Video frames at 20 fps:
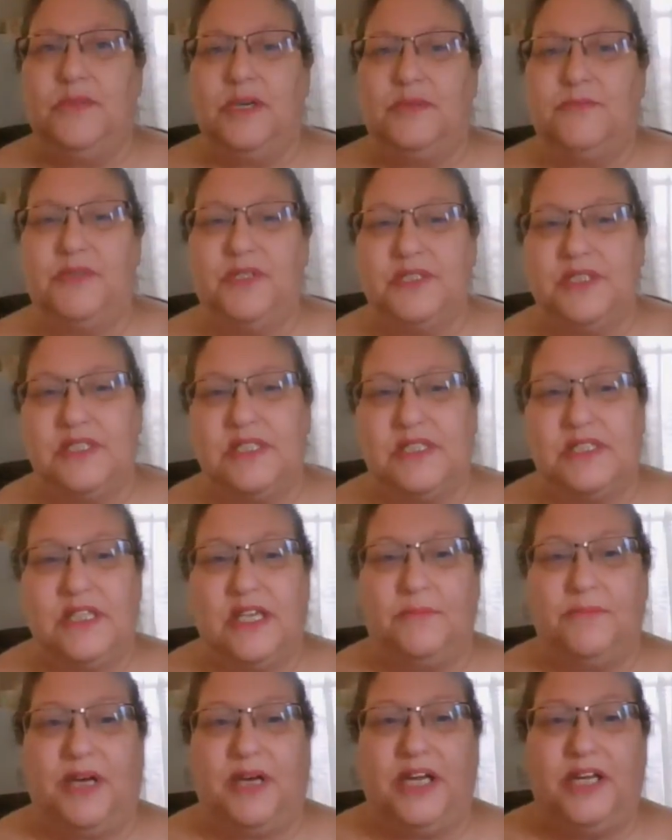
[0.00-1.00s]
members that
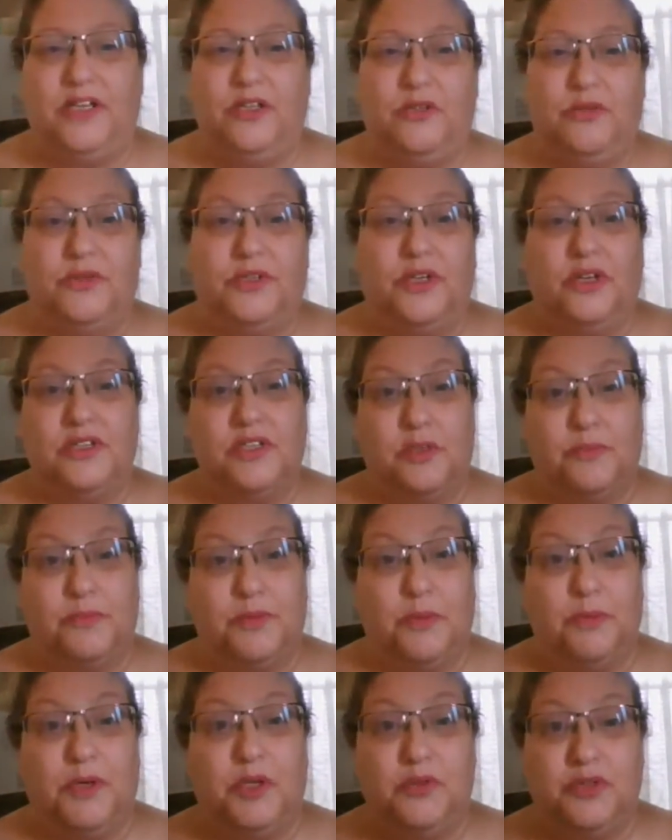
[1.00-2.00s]
stand by you and also
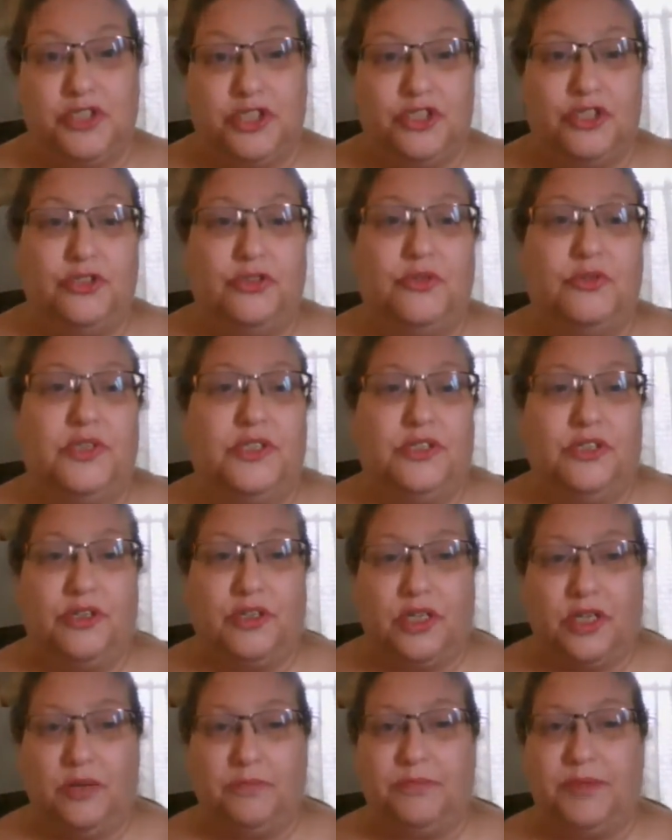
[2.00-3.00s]
promote you and your
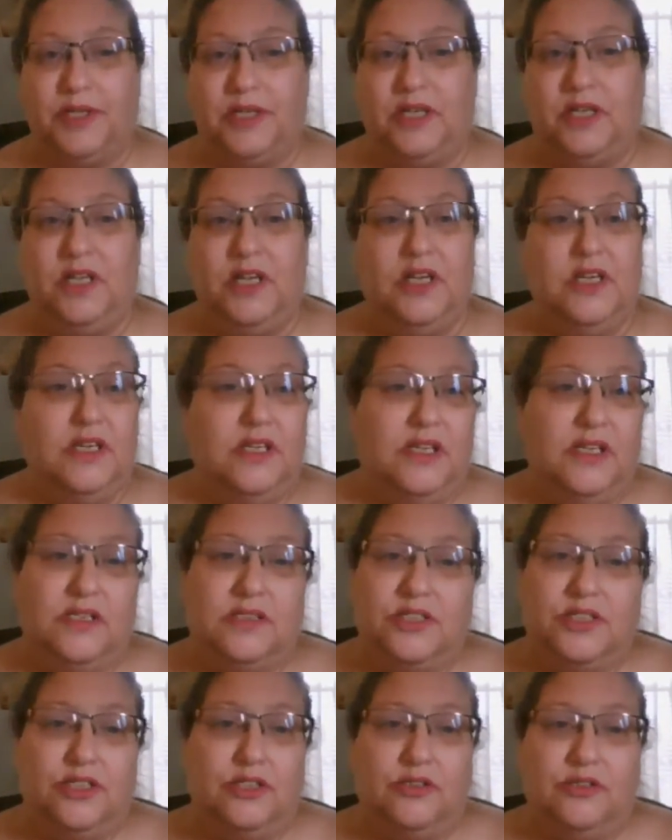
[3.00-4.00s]
company
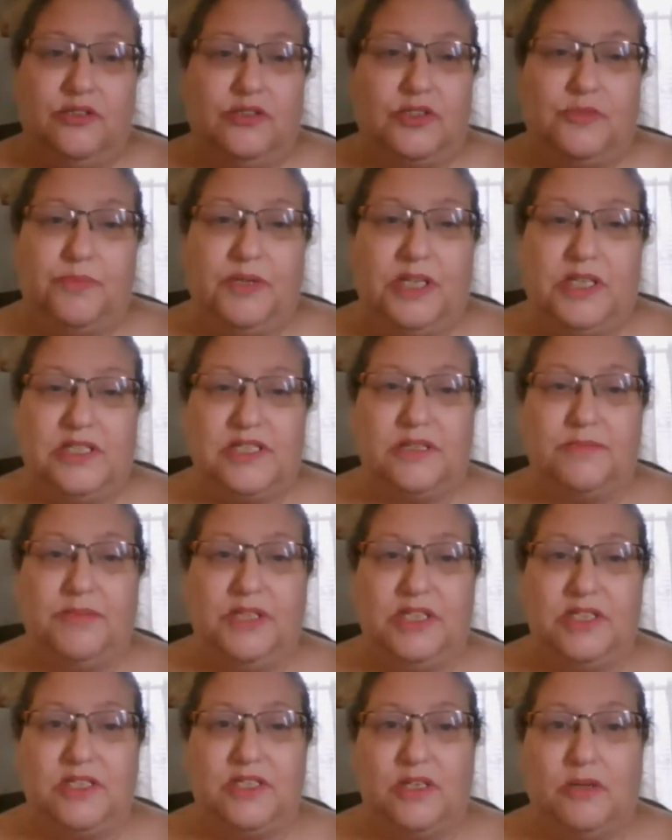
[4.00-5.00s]
is huge, because it
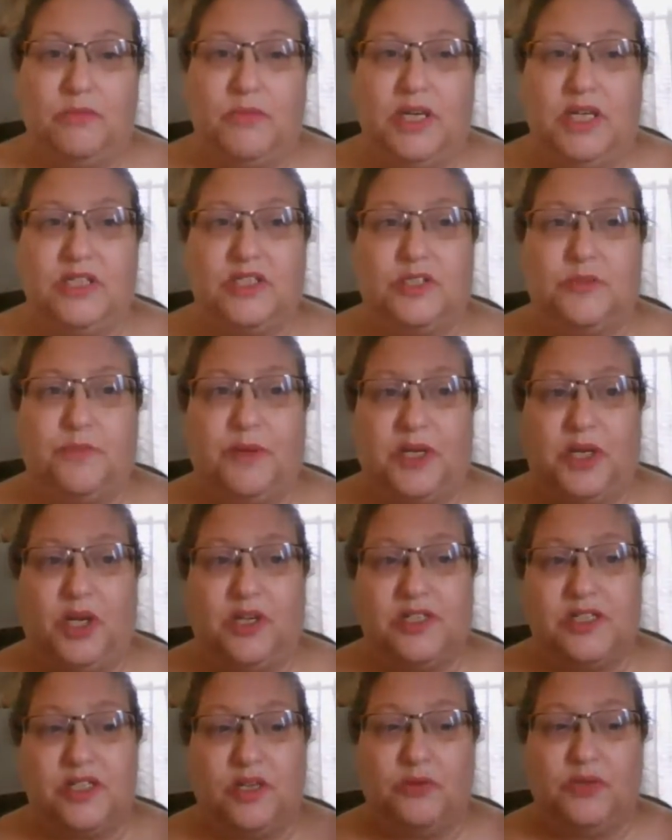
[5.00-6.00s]
means so much, but
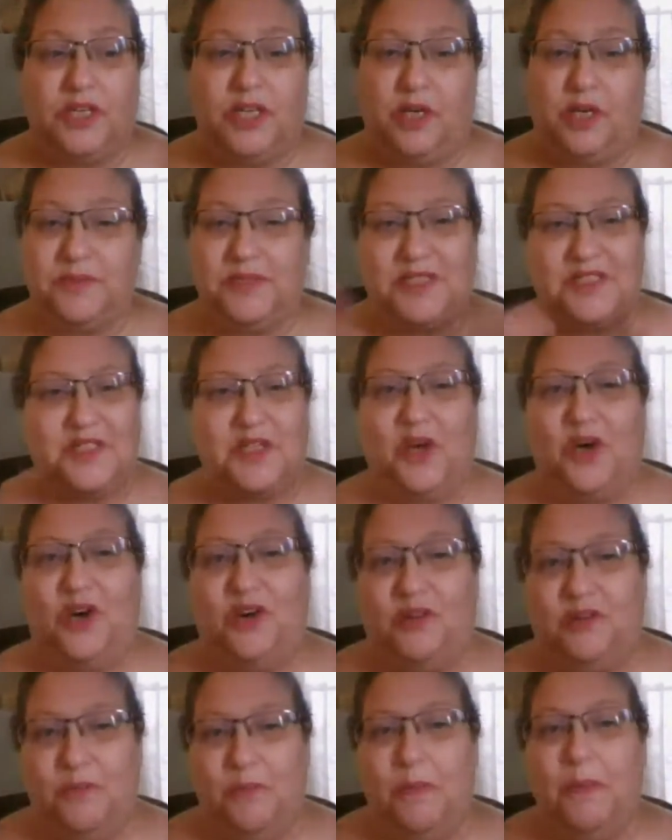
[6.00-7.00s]
also it helps us
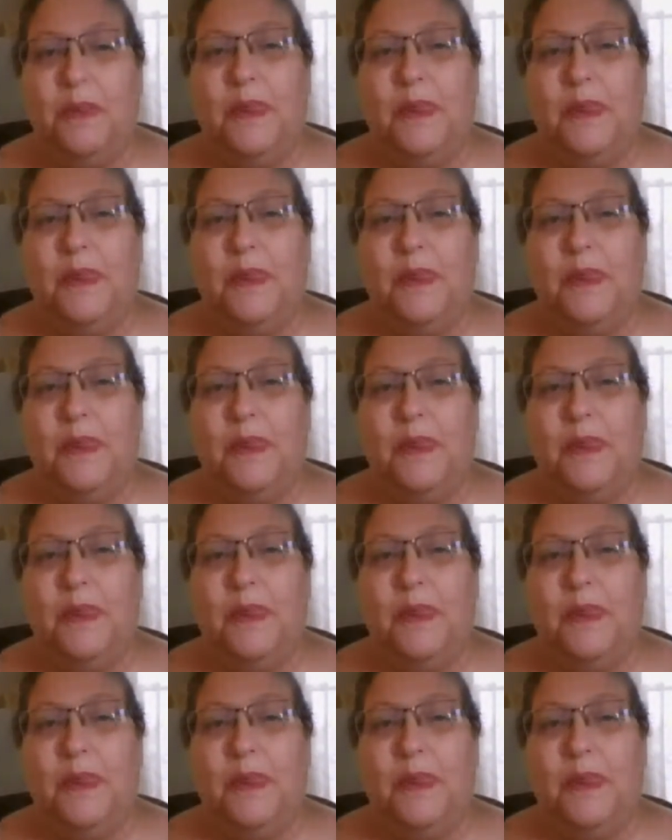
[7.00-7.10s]
all.